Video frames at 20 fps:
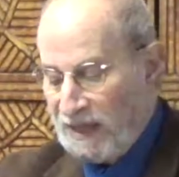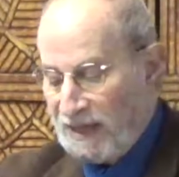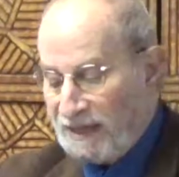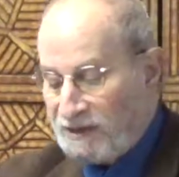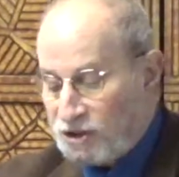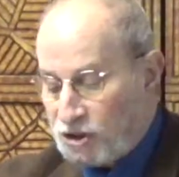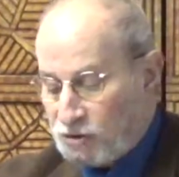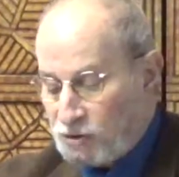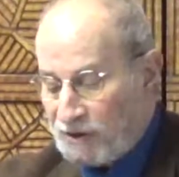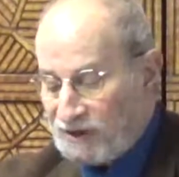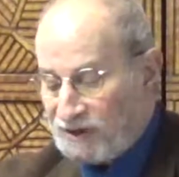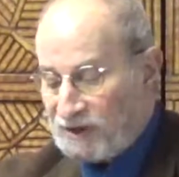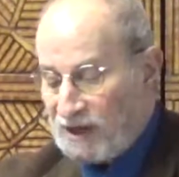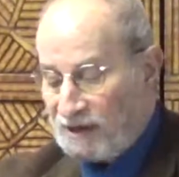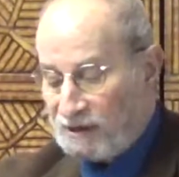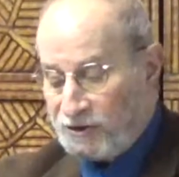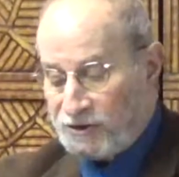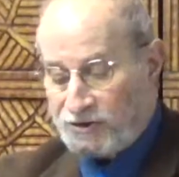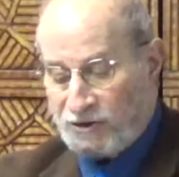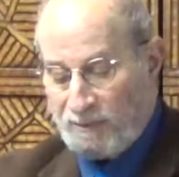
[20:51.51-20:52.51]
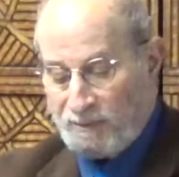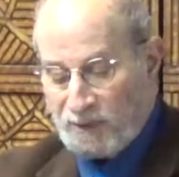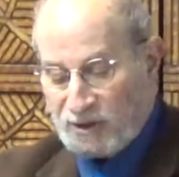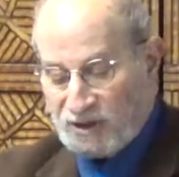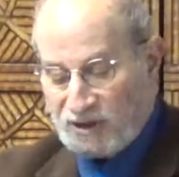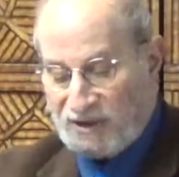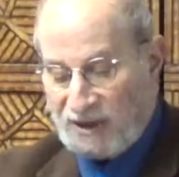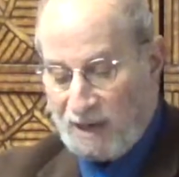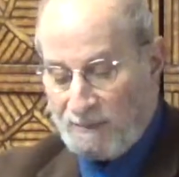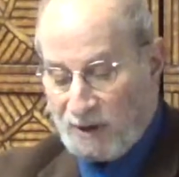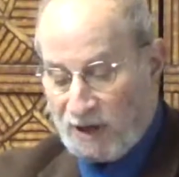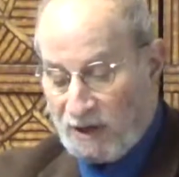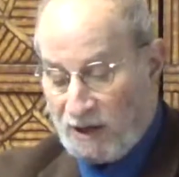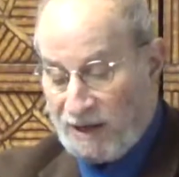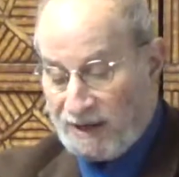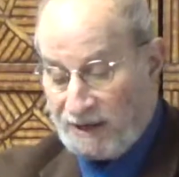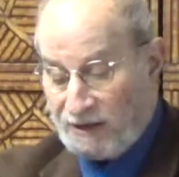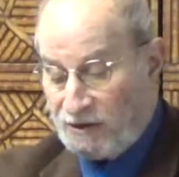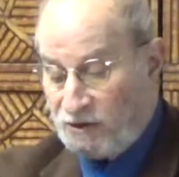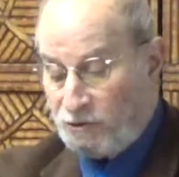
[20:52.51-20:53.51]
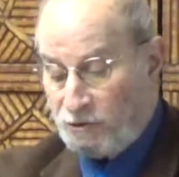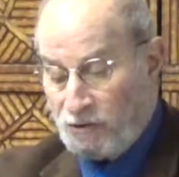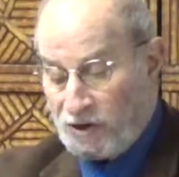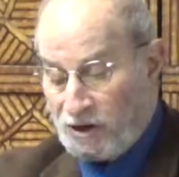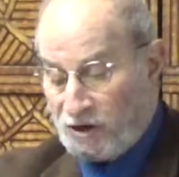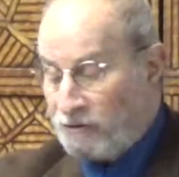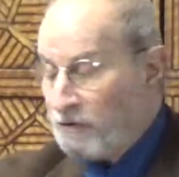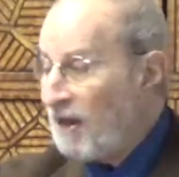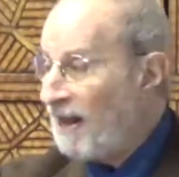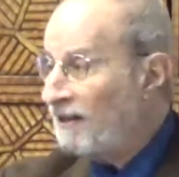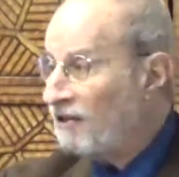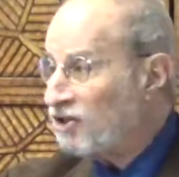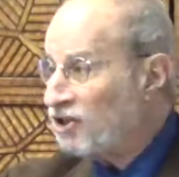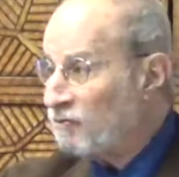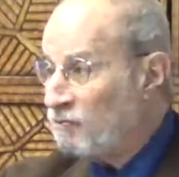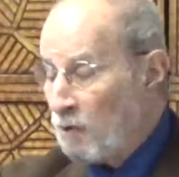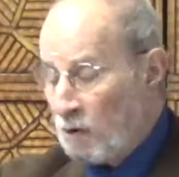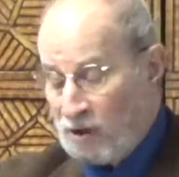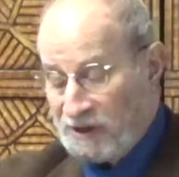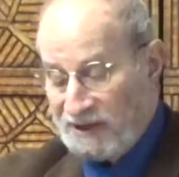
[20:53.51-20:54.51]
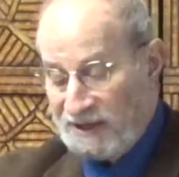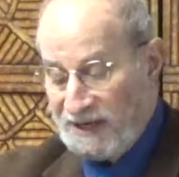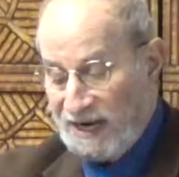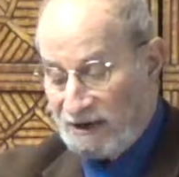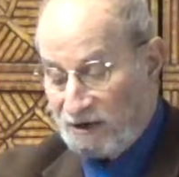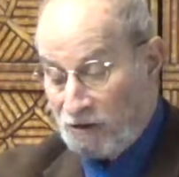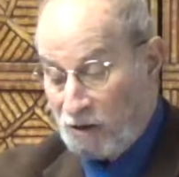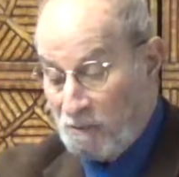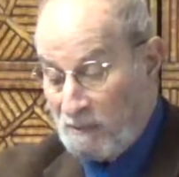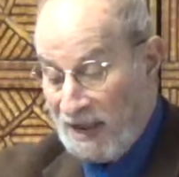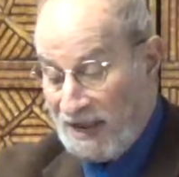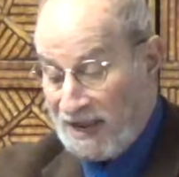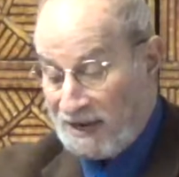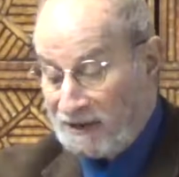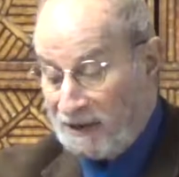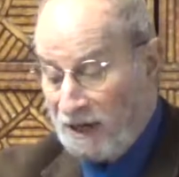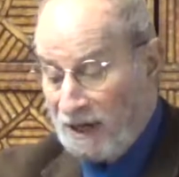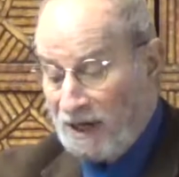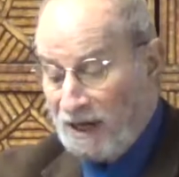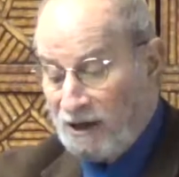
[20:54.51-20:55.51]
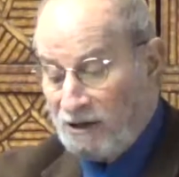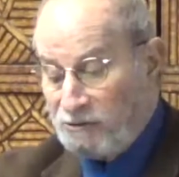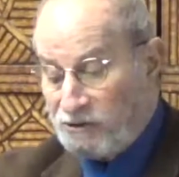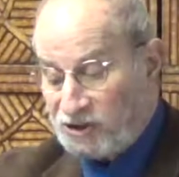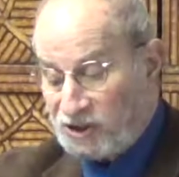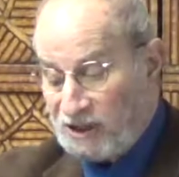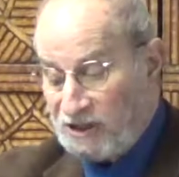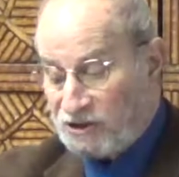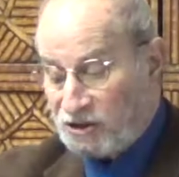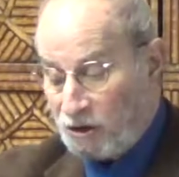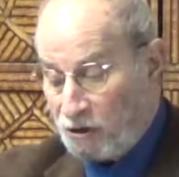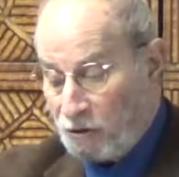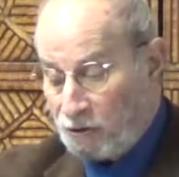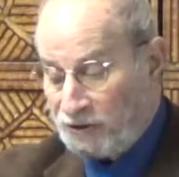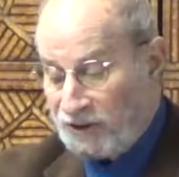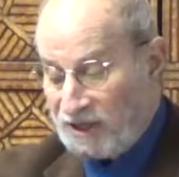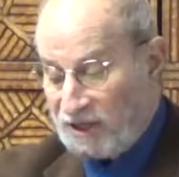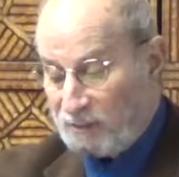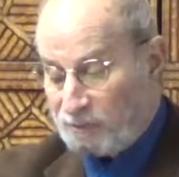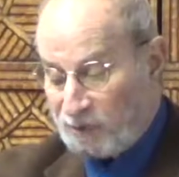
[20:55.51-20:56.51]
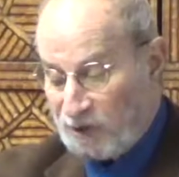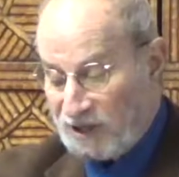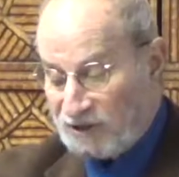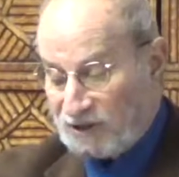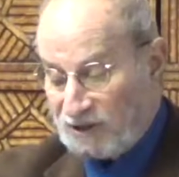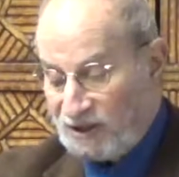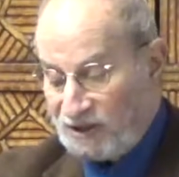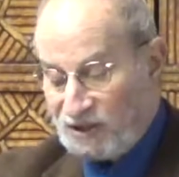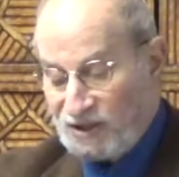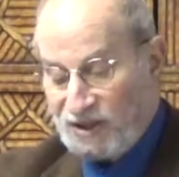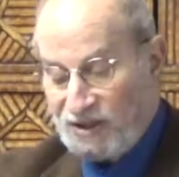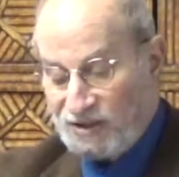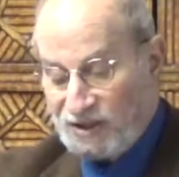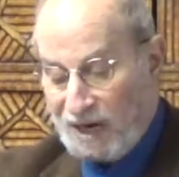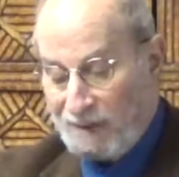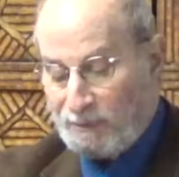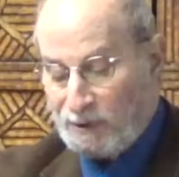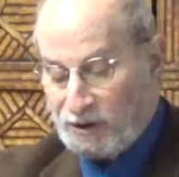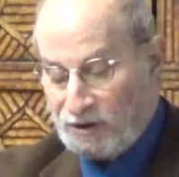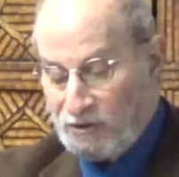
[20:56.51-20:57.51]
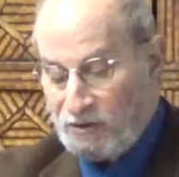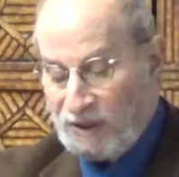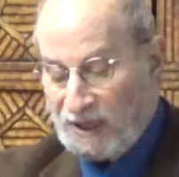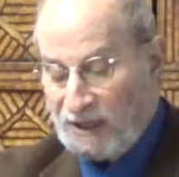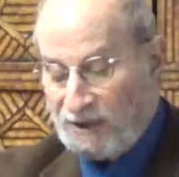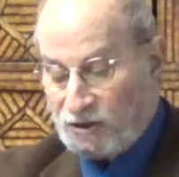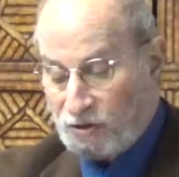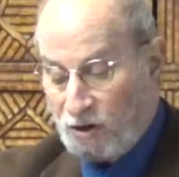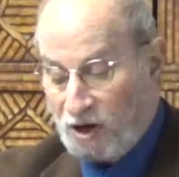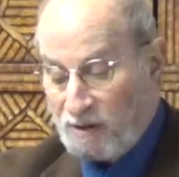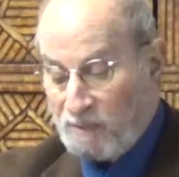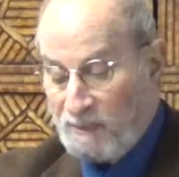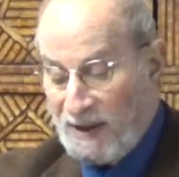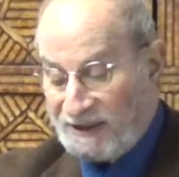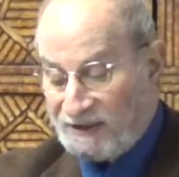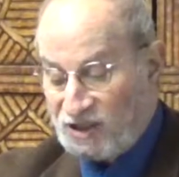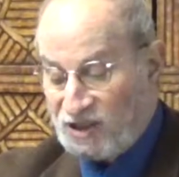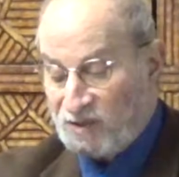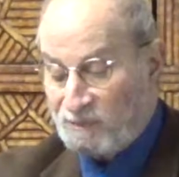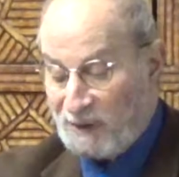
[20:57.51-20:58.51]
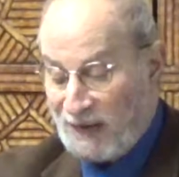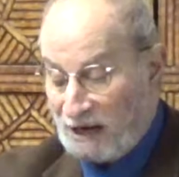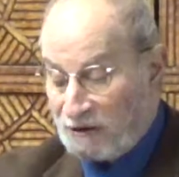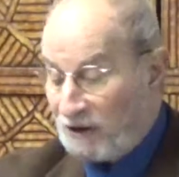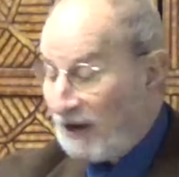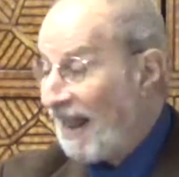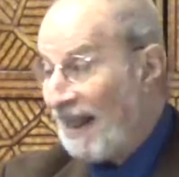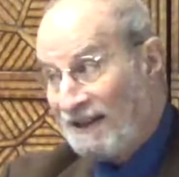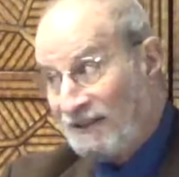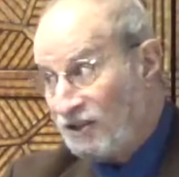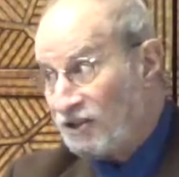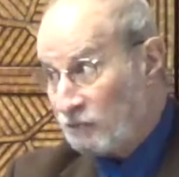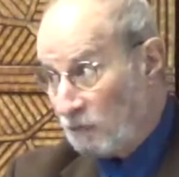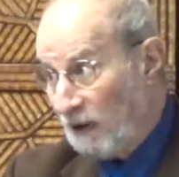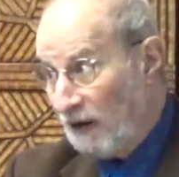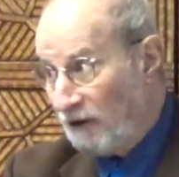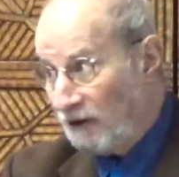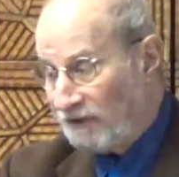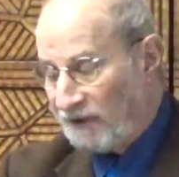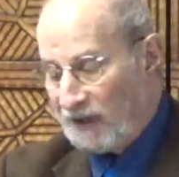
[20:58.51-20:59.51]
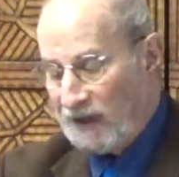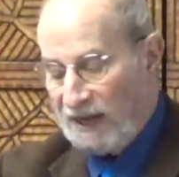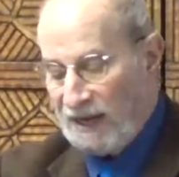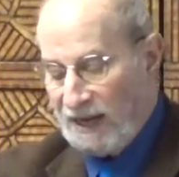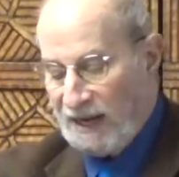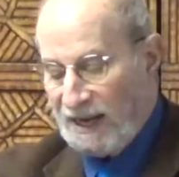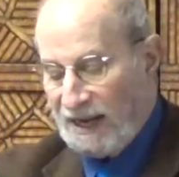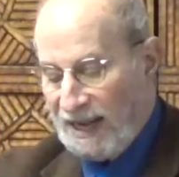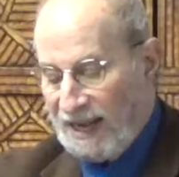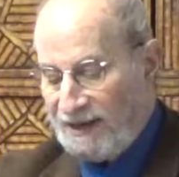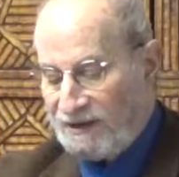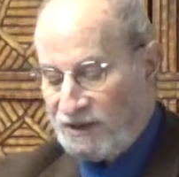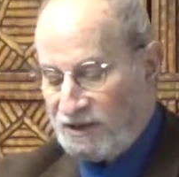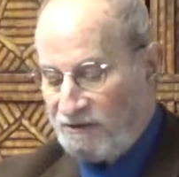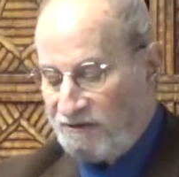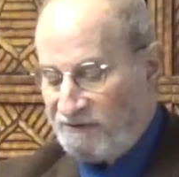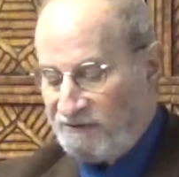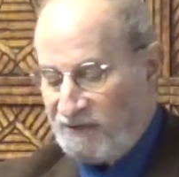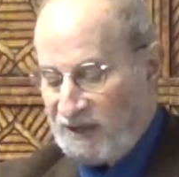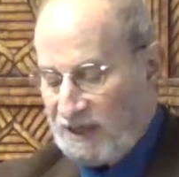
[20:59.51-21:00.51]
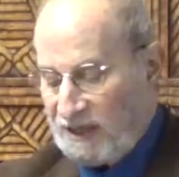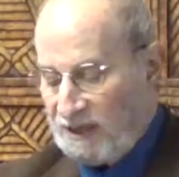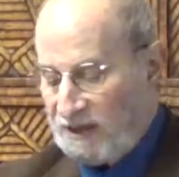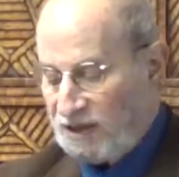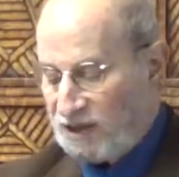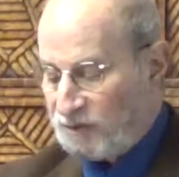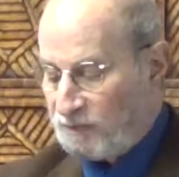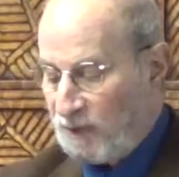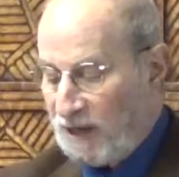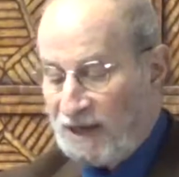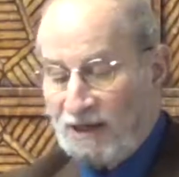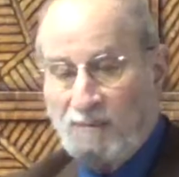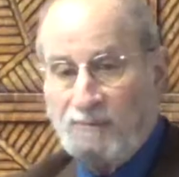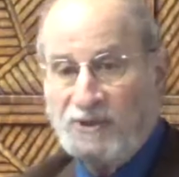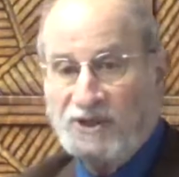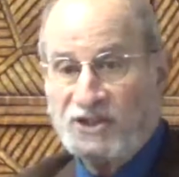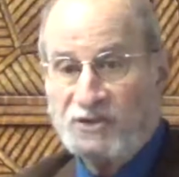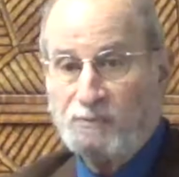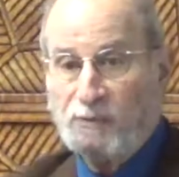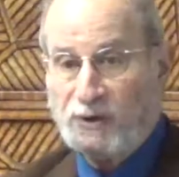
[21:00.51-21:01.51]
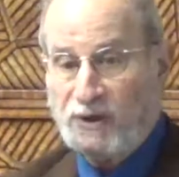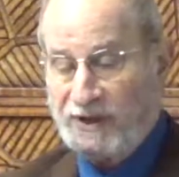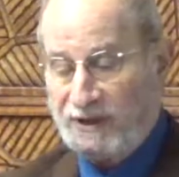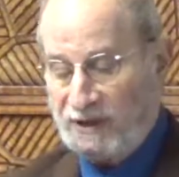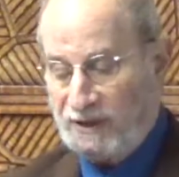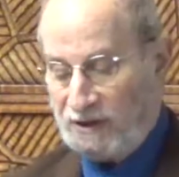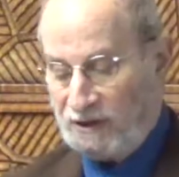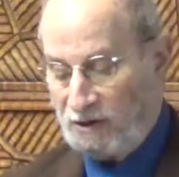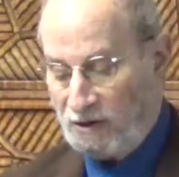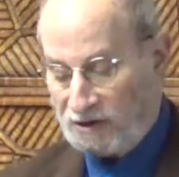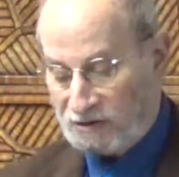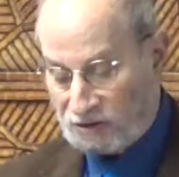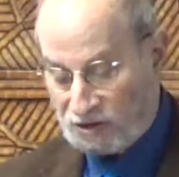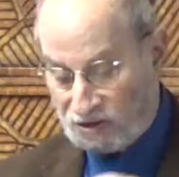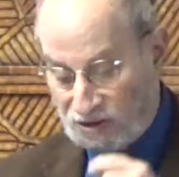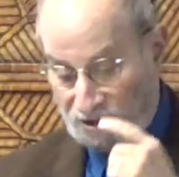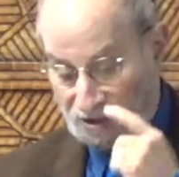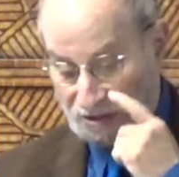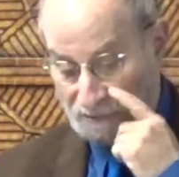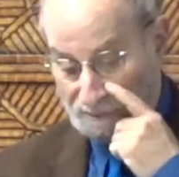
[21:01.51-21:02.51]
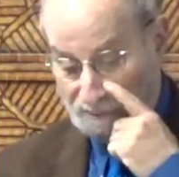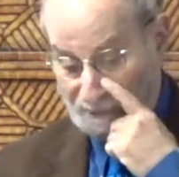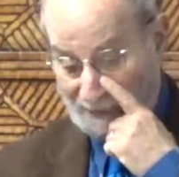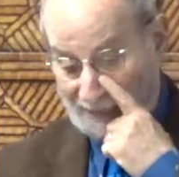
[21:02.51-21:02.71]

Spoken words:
In short, Donald Trump is a demagogue and an autocrat, a small and narrow man who sees holding the presidency as opportunity to augment his power and his wealth and to feed his bottomless malignant narcissism.